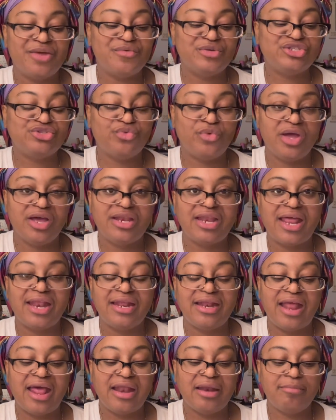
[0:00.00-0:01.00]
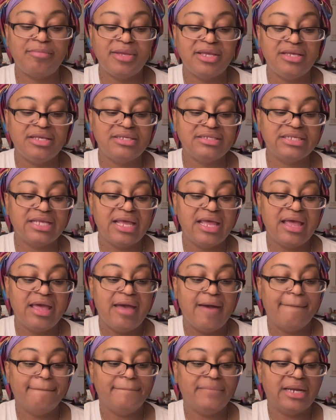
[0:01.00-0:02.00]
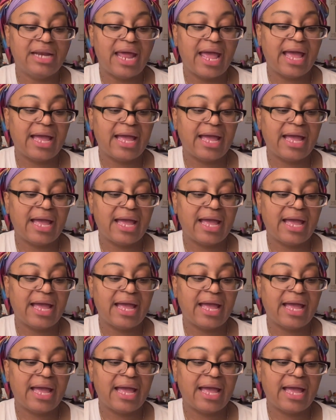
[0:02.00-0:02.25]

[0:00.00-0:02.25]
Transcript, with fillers: They was twelve ninety-nine a piece, but